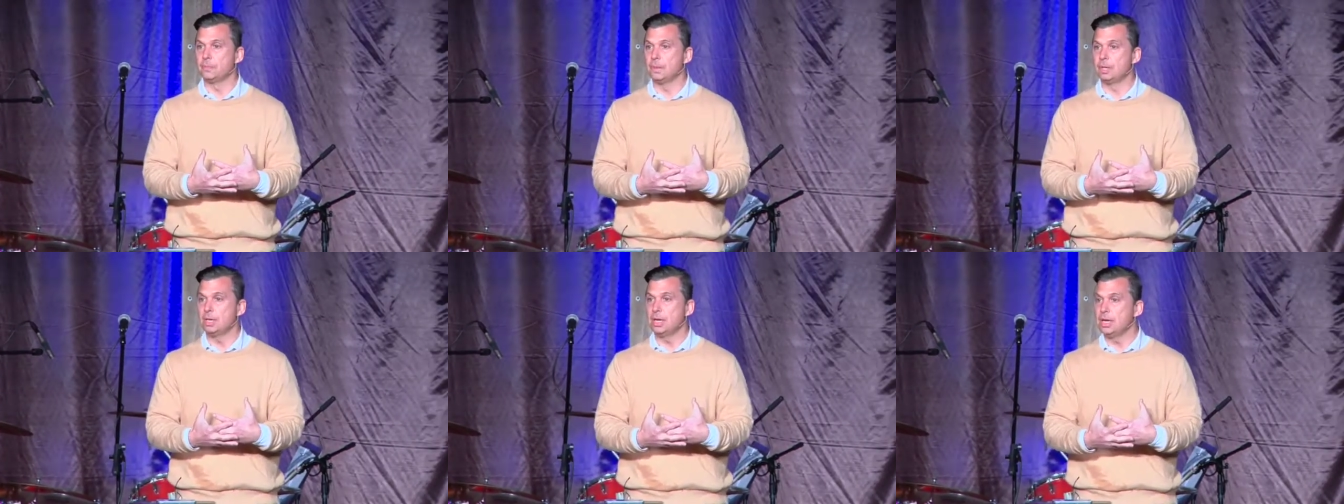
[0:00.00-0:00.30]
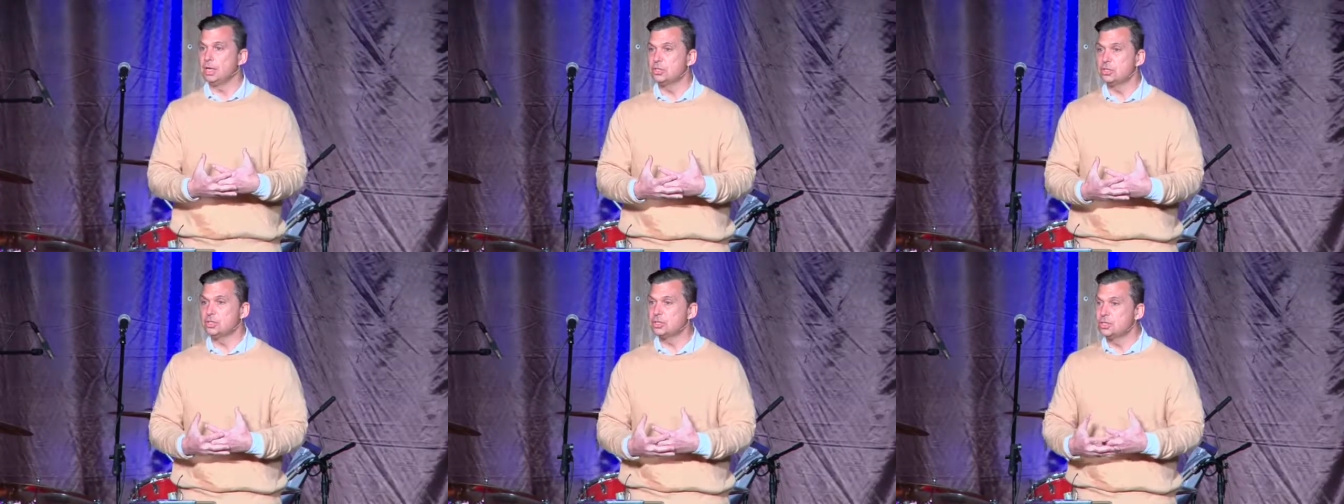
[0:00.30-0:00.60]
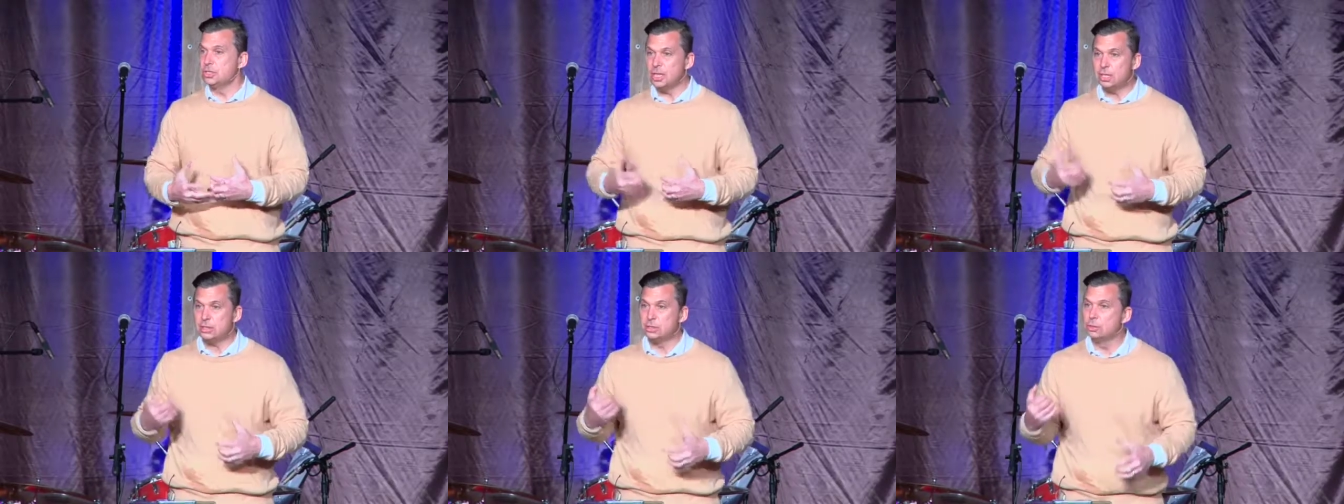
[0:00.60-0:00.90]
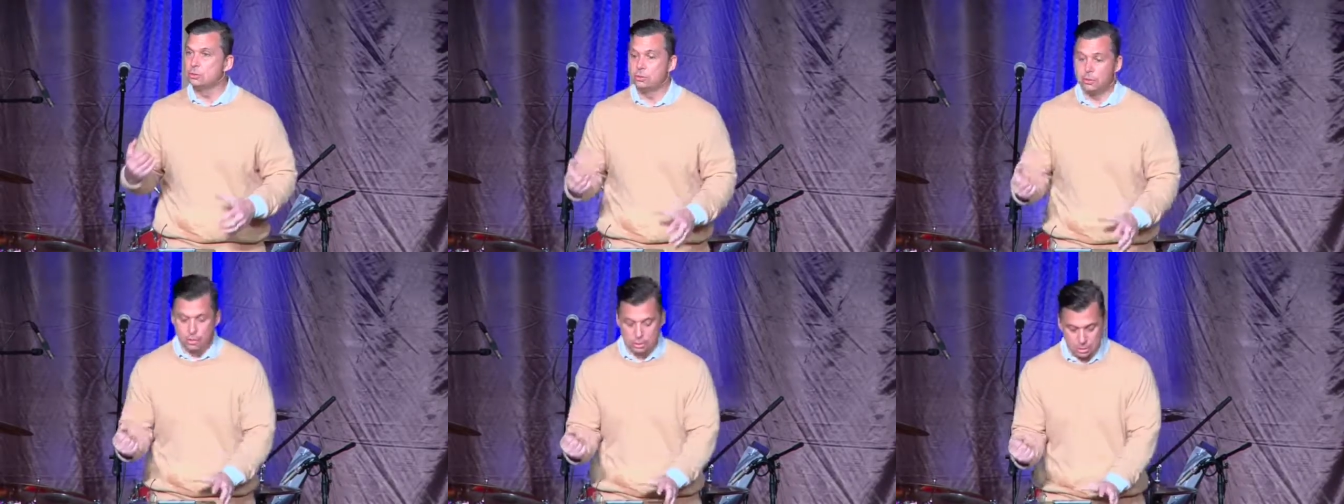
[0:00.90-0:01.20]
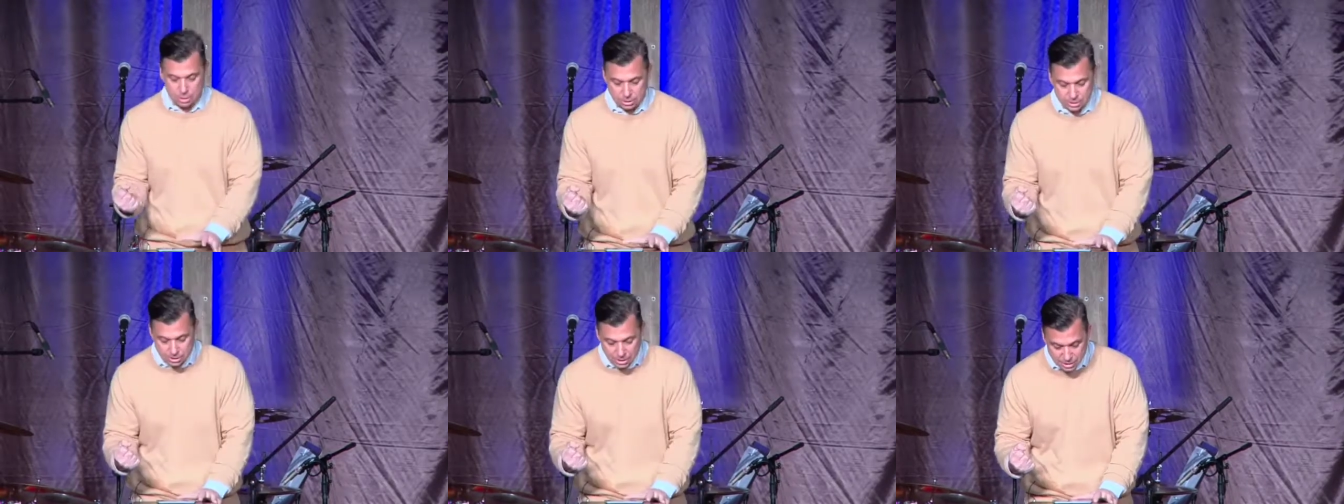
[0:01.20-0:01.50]
It's stick to
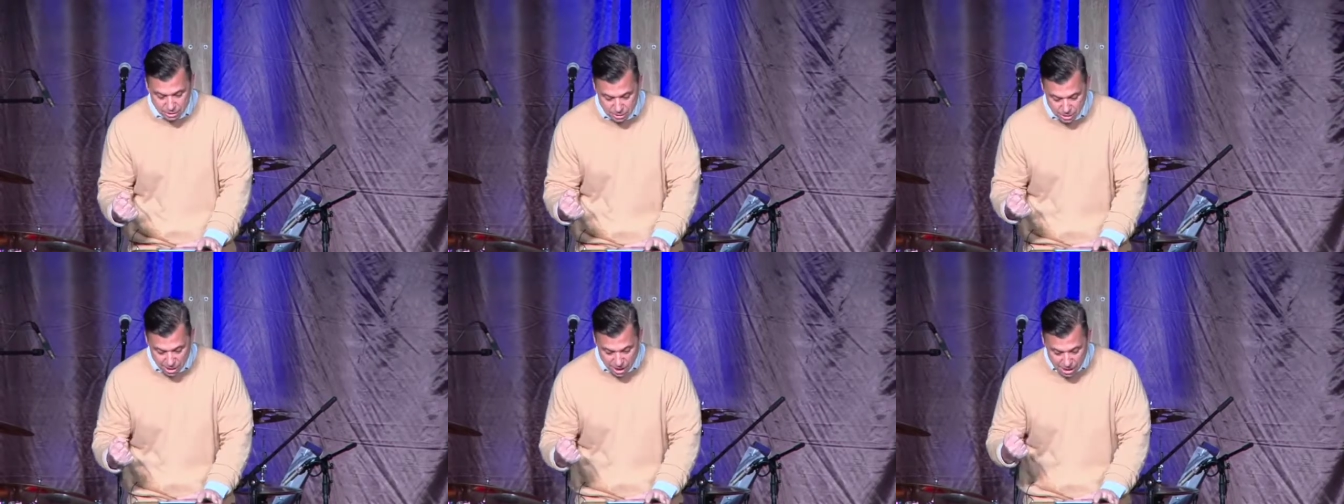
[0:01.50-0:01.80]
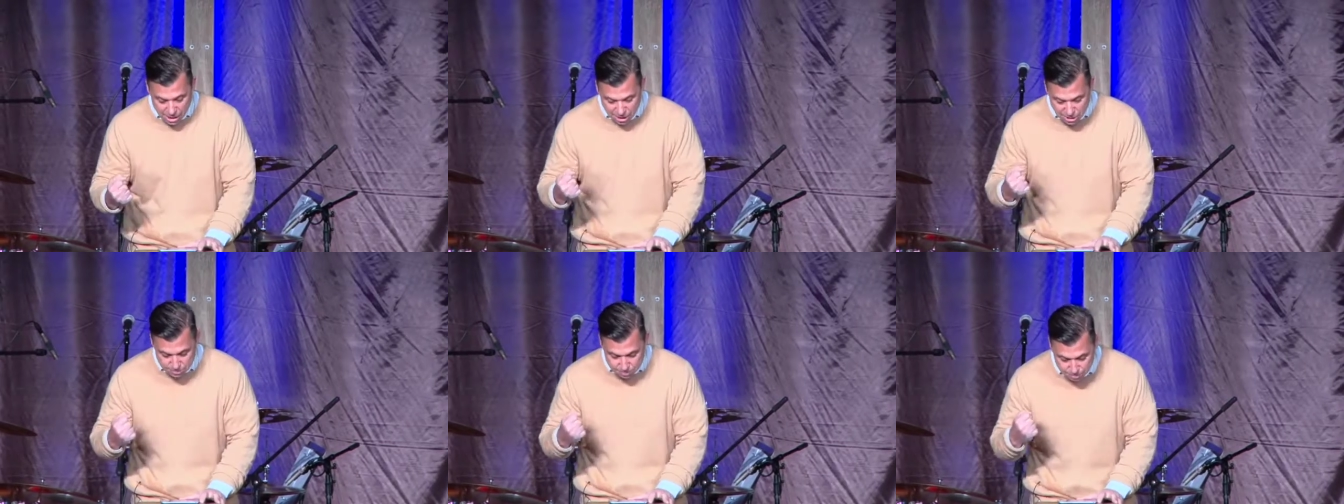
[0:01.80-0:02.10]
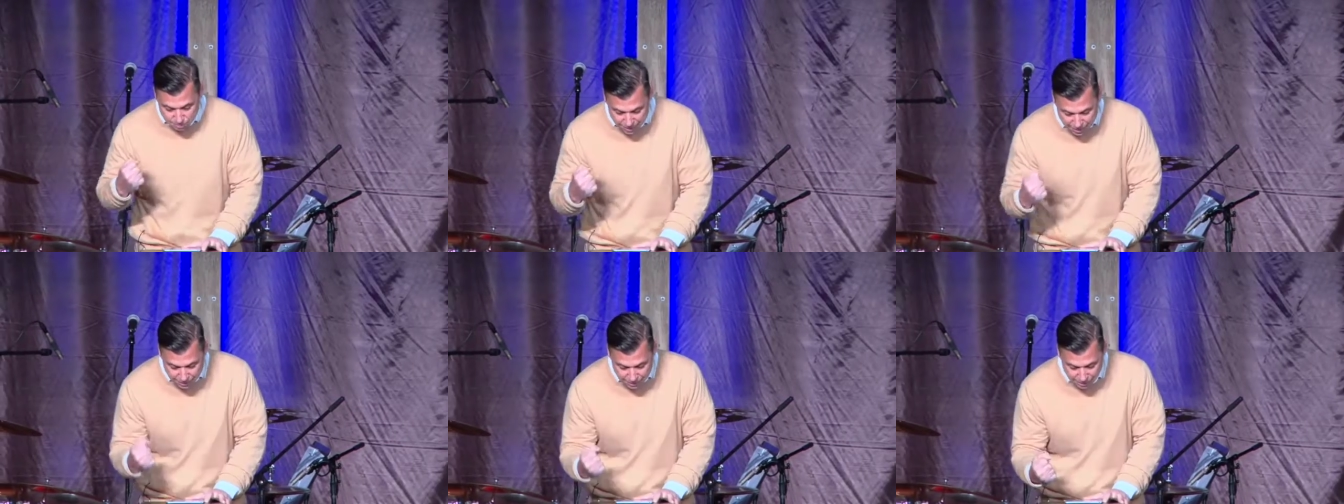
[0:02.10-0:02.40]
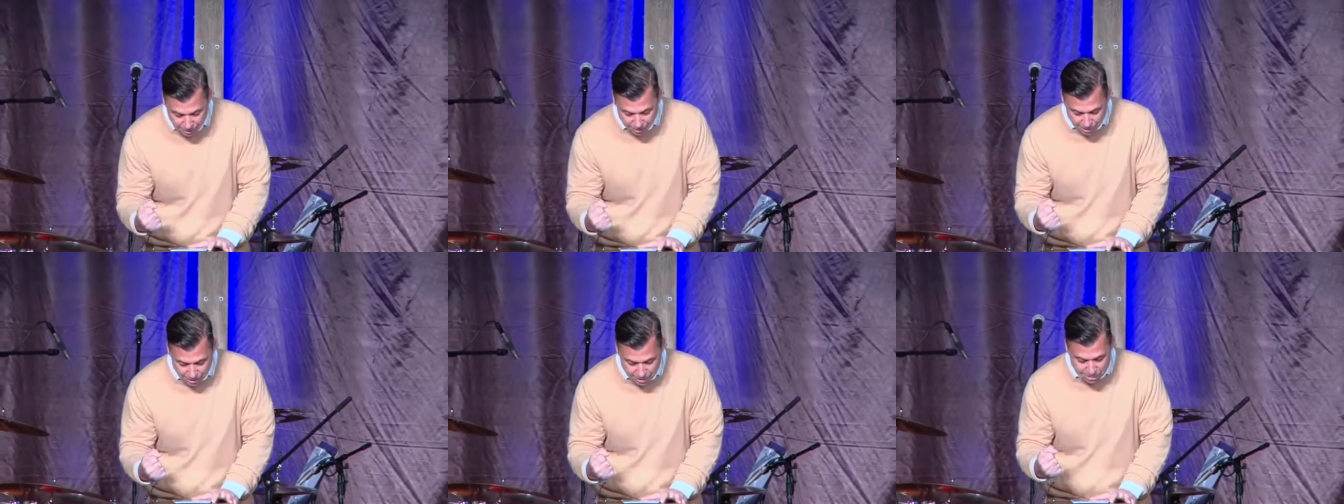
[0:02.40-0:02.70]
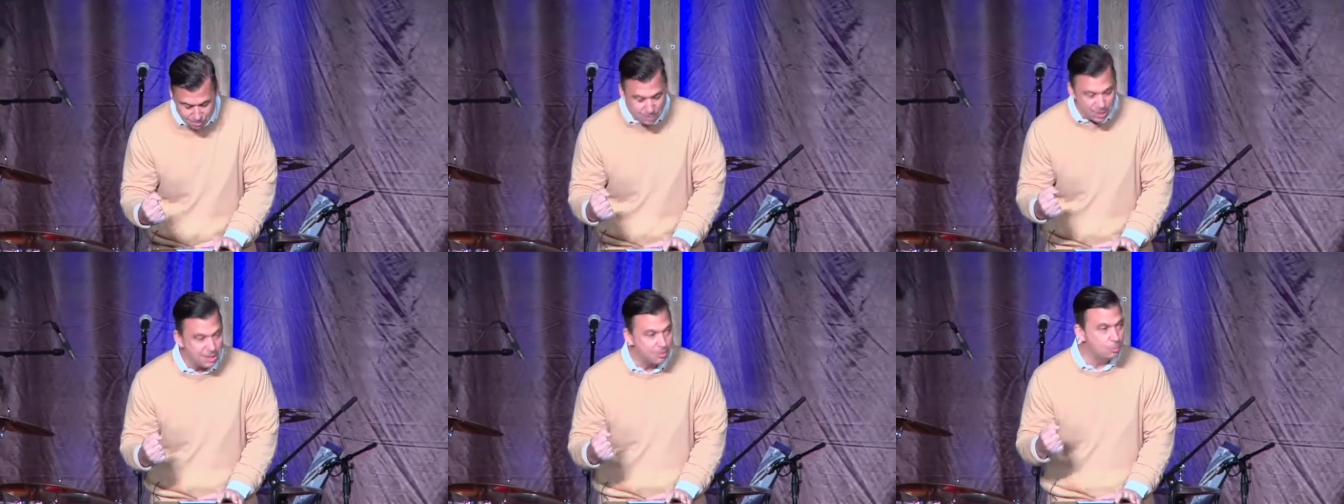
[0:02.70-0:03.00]
itness. It's, it's being there. It's
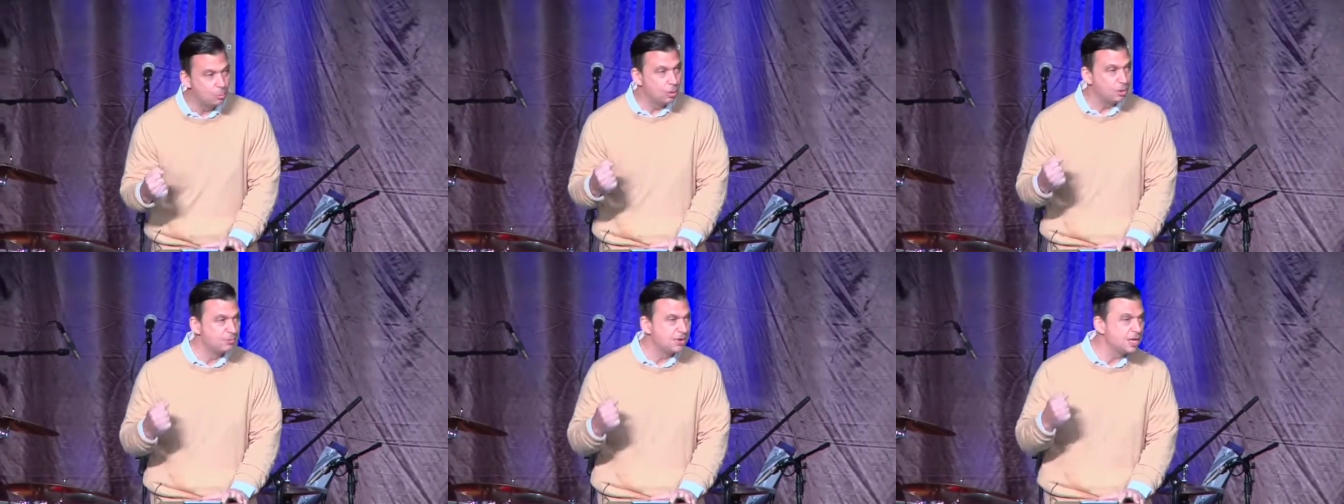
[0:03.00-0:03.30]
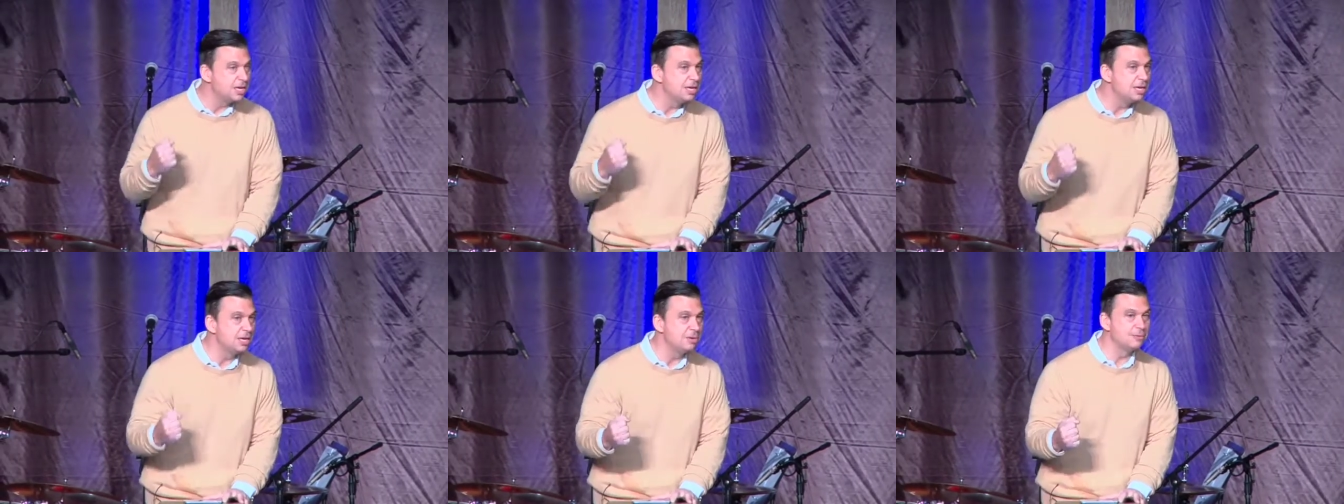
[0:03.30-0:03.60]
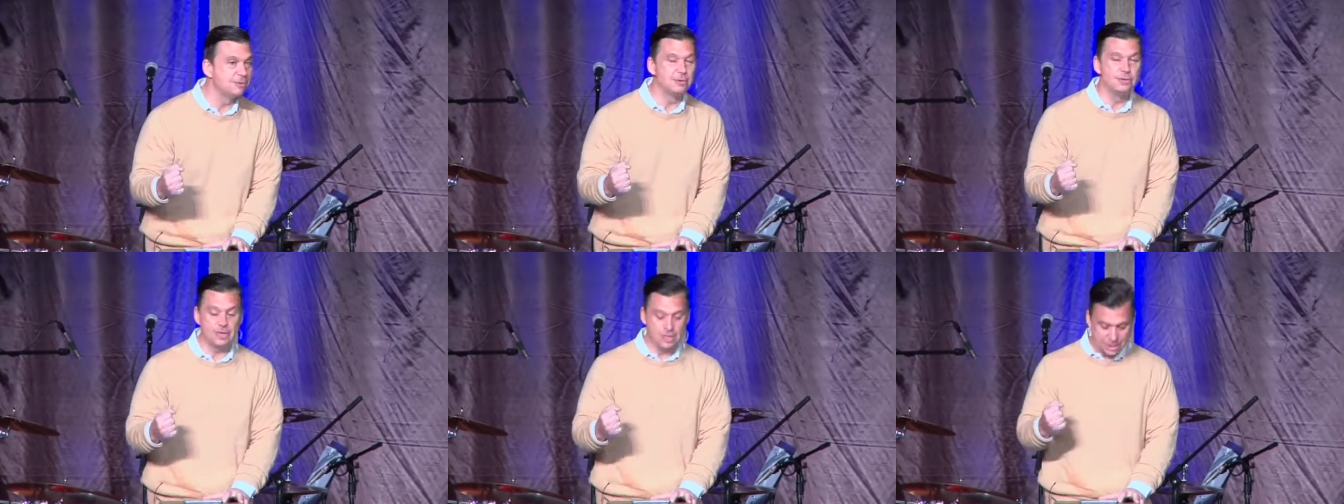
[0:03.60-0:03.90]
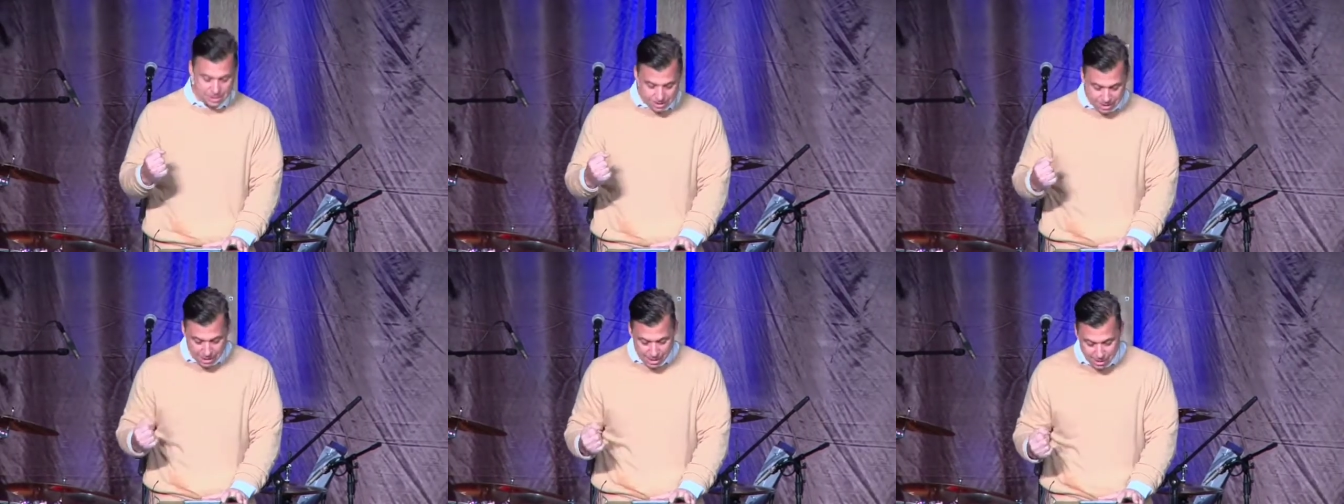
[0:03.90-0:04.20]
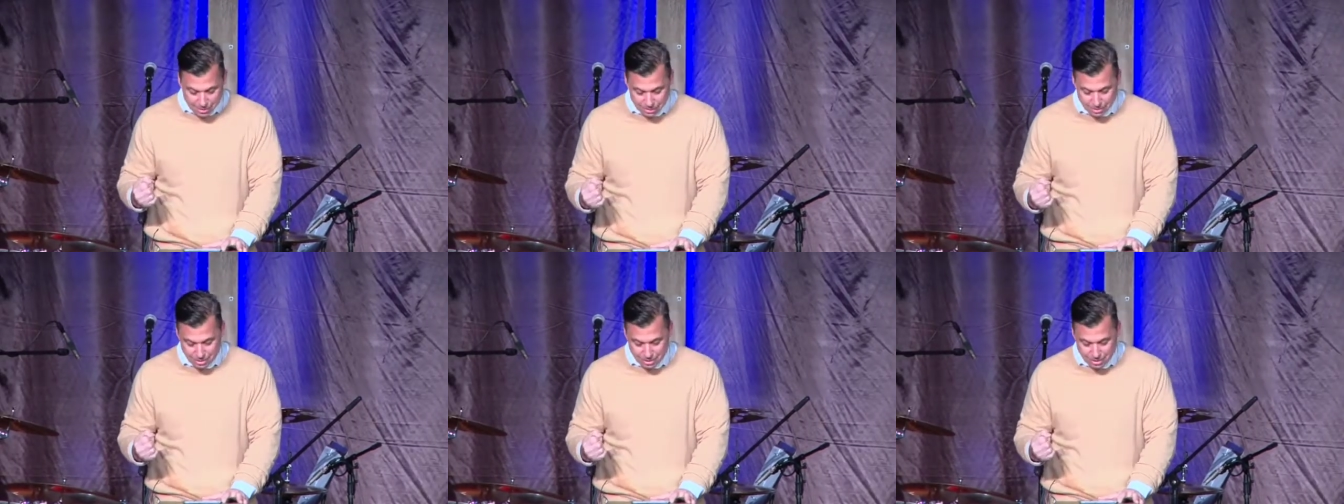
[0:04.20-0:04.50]
being more of a giver than a
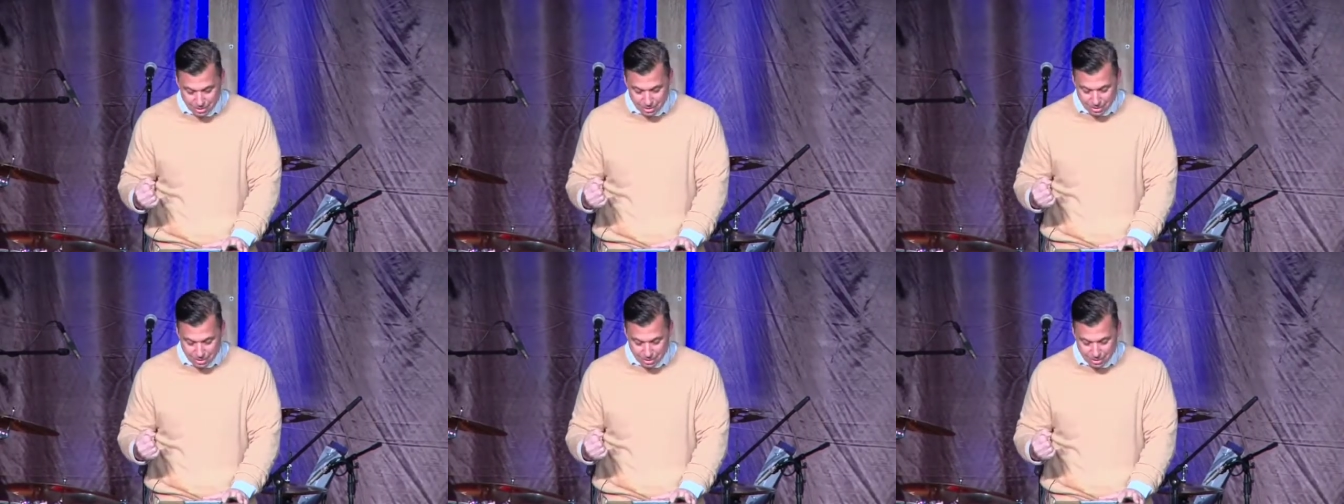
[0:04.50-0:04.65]
taker.